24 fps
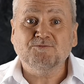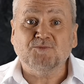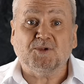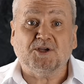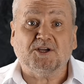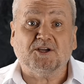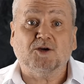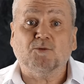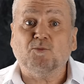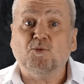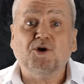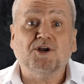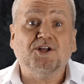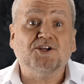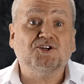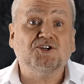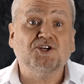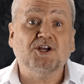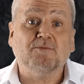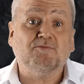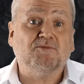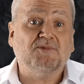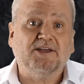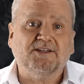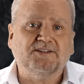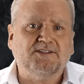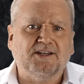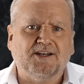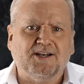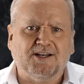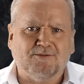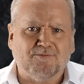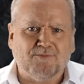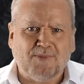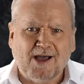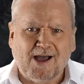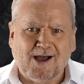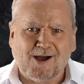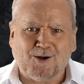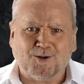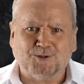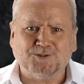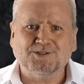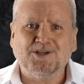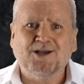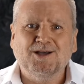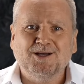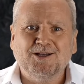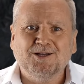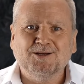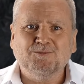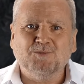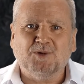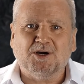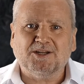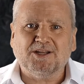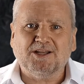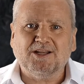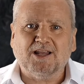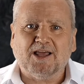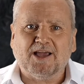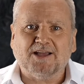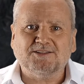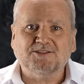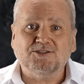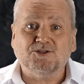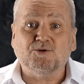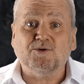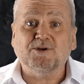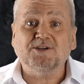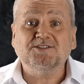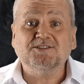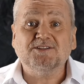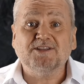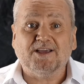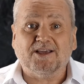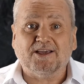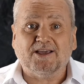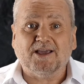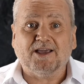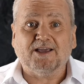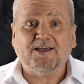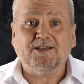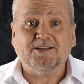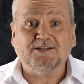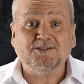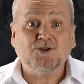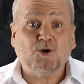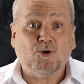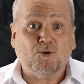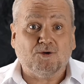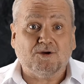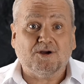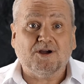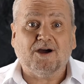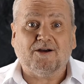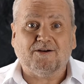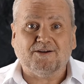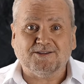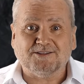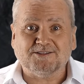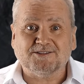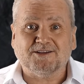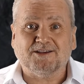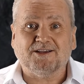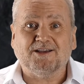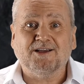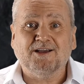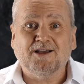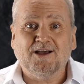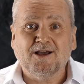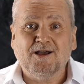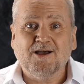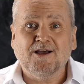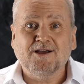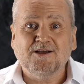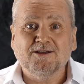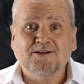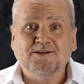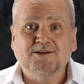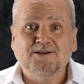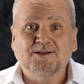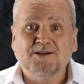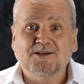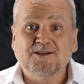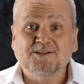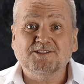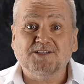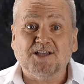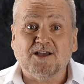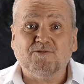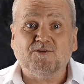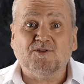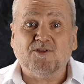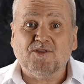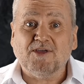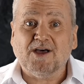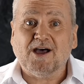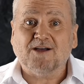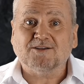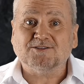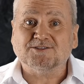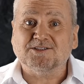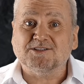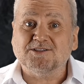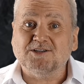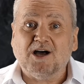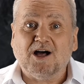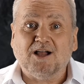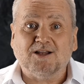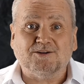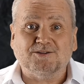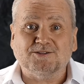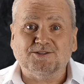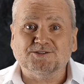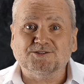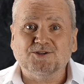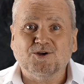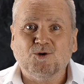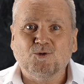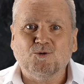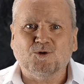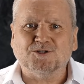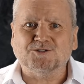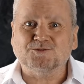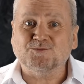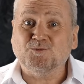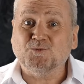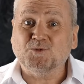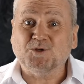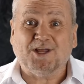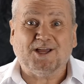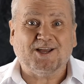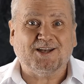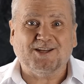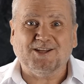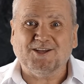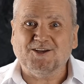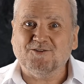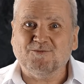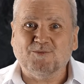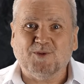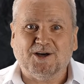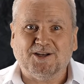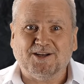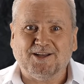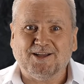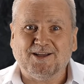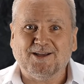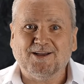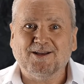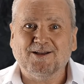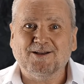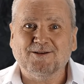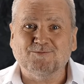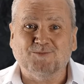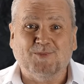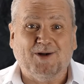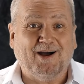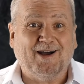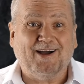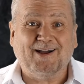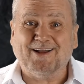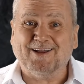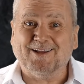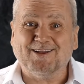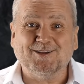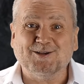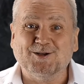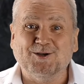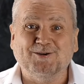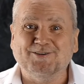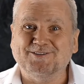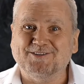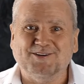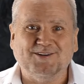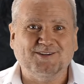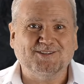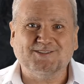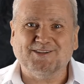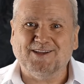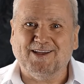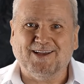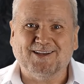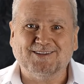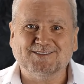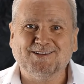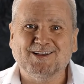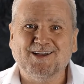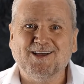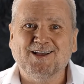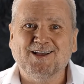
Being a British ship, they did it in pounds, but he liked to do his thinking in his own currency. $7,000 was plenty of money. My goodness, yes.